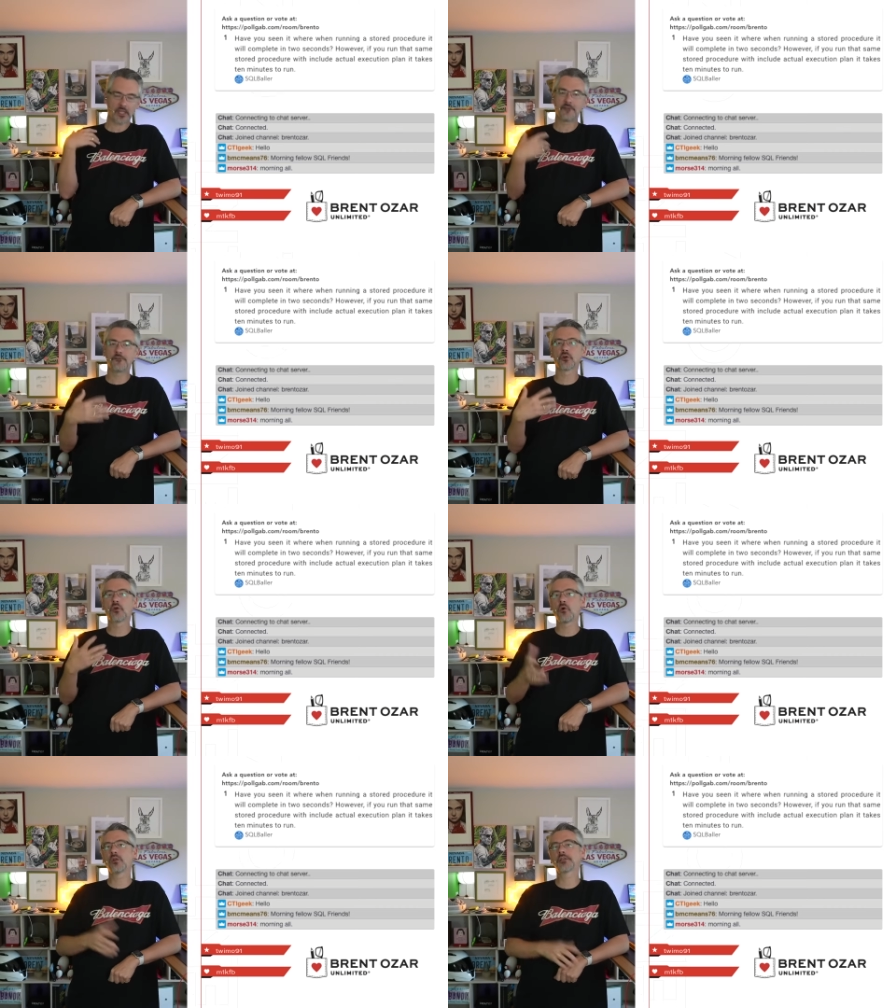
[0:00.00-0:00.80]
If your
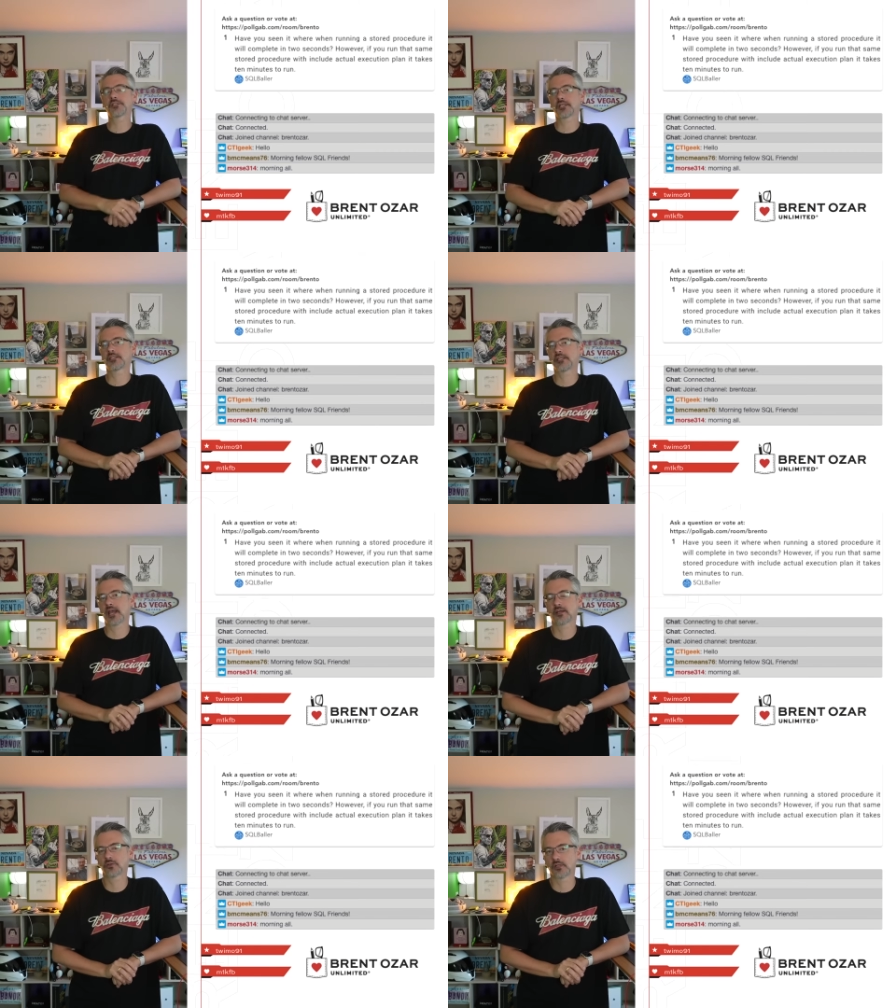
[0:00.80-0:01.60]
goal is to get the
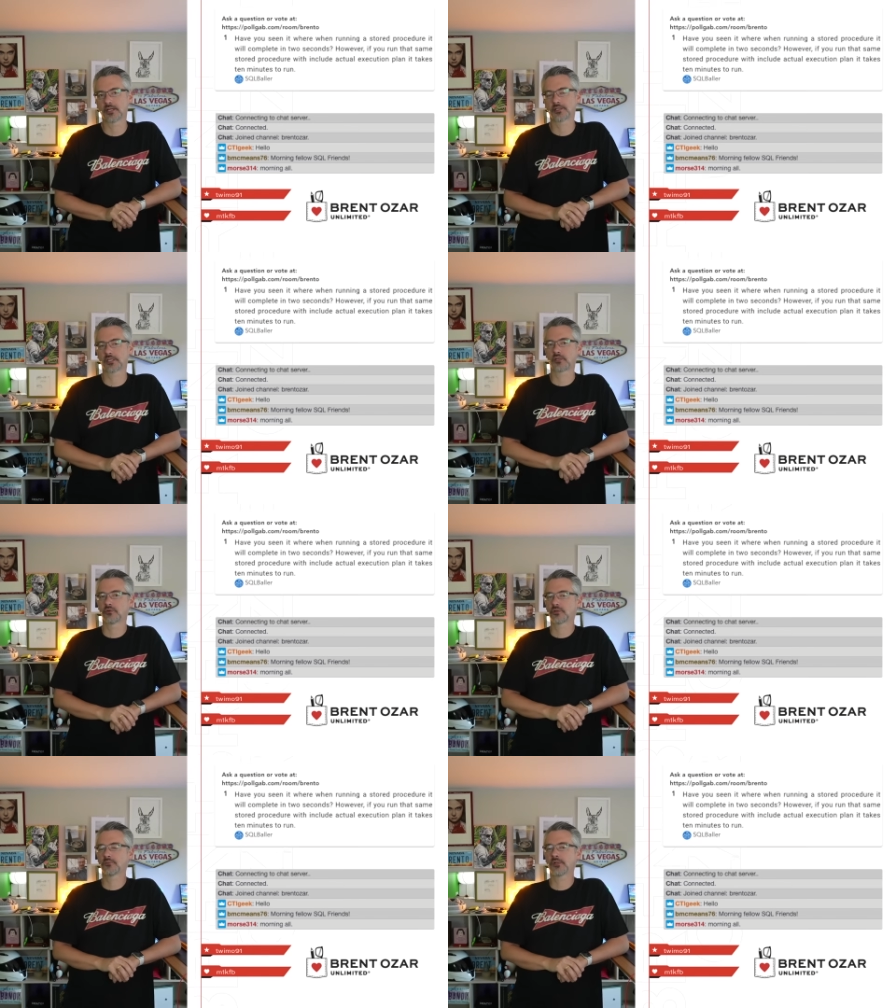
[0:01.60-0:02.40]
actual
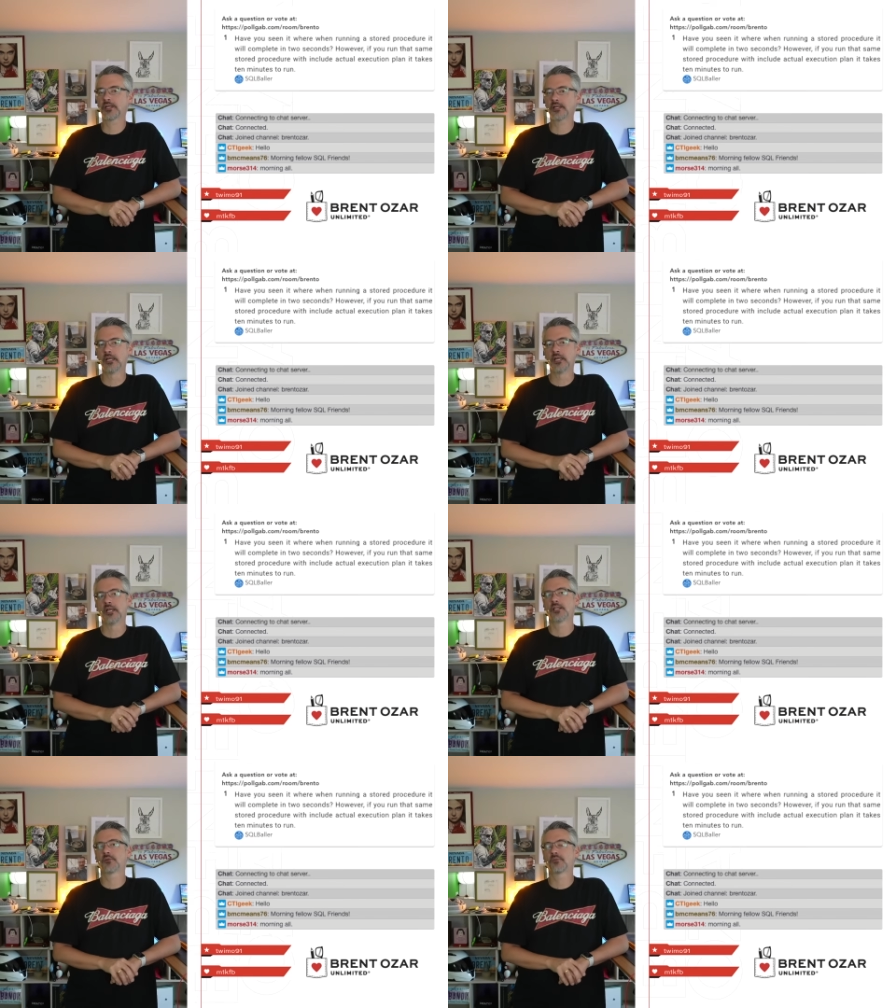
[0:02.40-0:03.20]
execution plan,
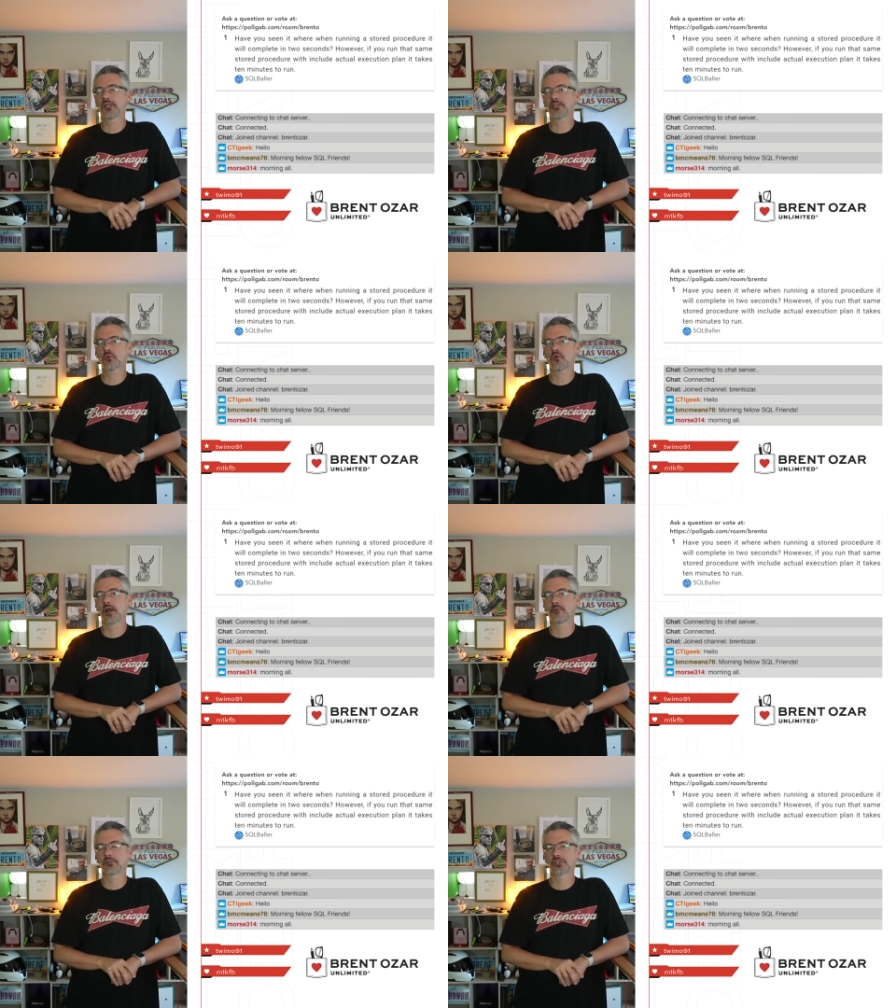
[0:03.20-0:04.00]
the place where
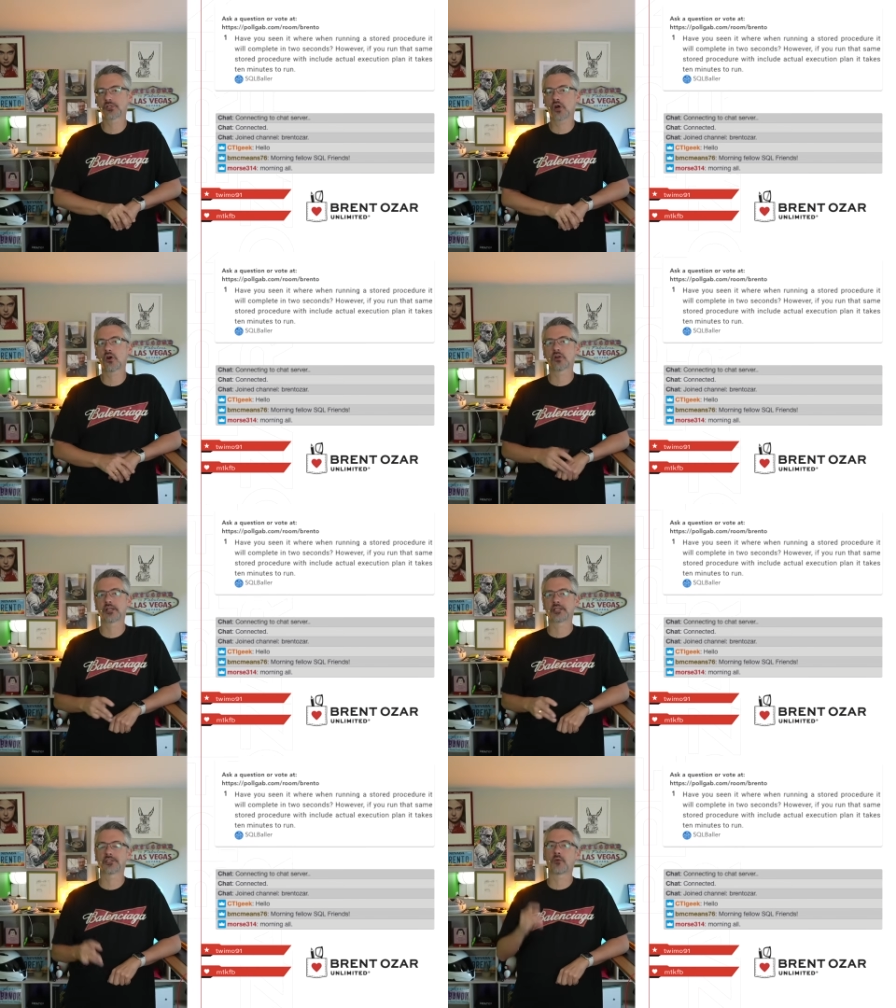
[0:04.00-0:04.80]
I would start
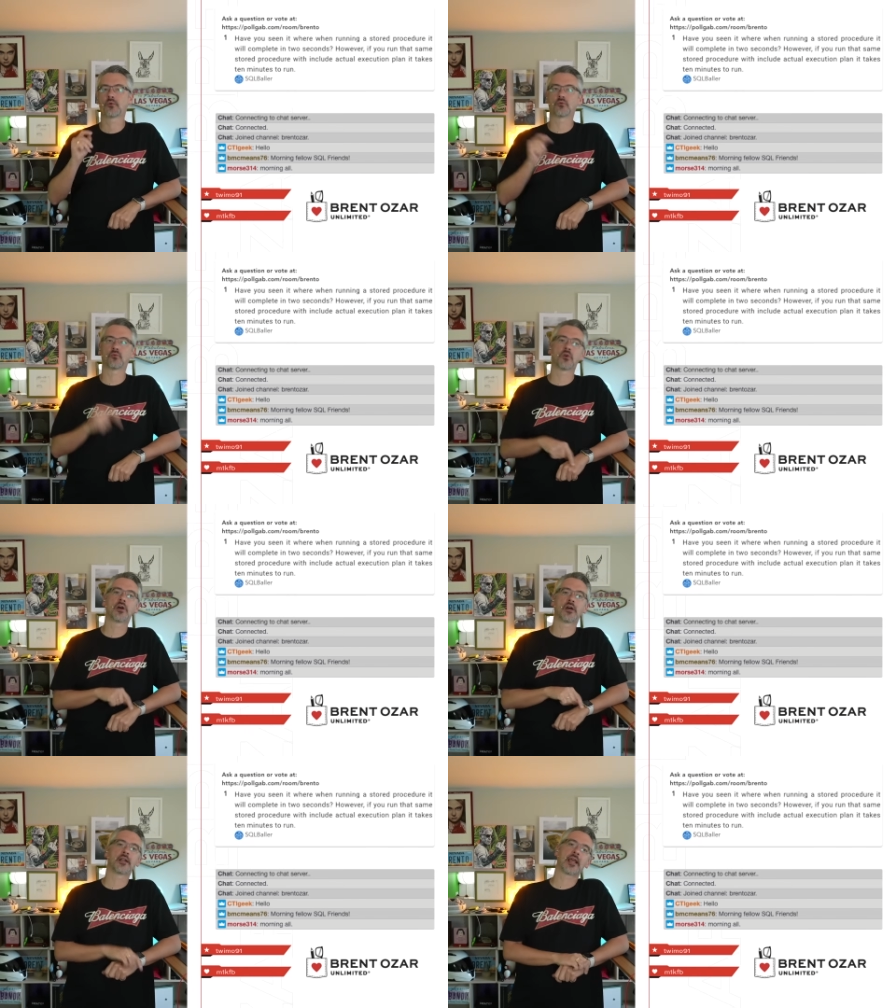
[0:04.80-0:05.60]
is I would
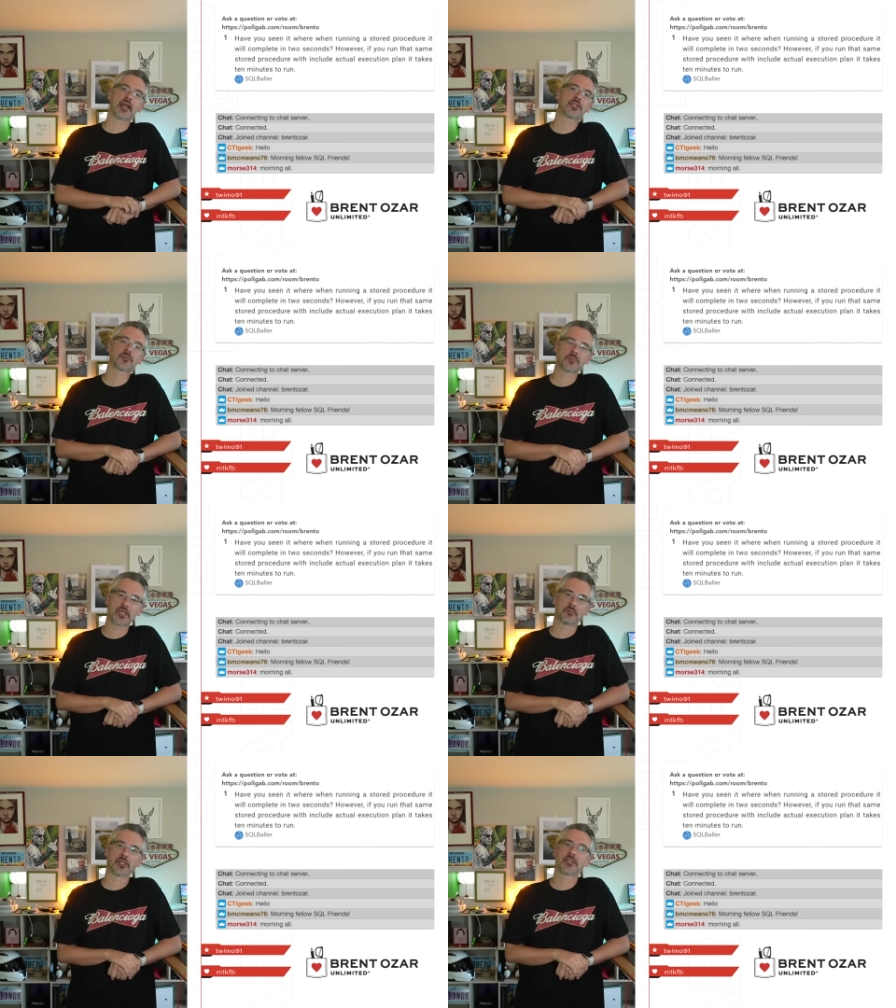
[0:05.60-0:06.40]
run S
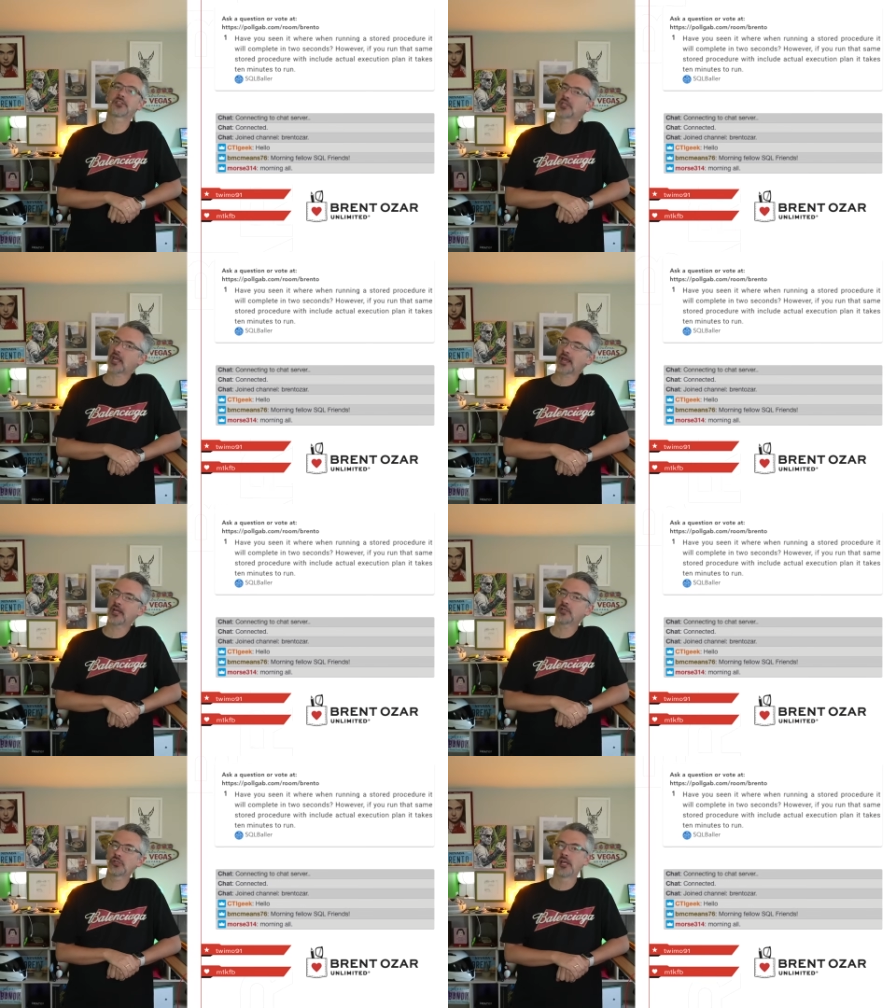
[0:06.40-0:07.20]
P BlitzCache,